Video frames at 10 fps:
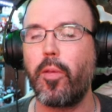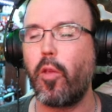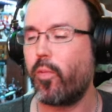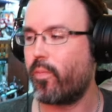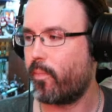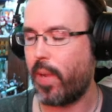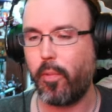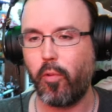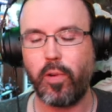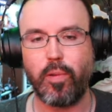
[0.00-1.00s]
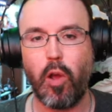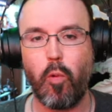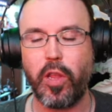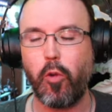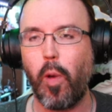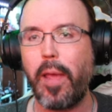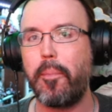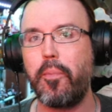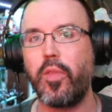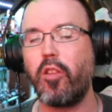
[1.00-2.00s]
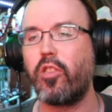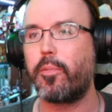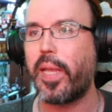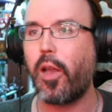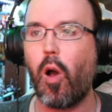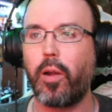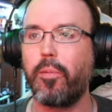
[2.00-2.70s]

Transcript: you people wouldn't know where you went you just be gone.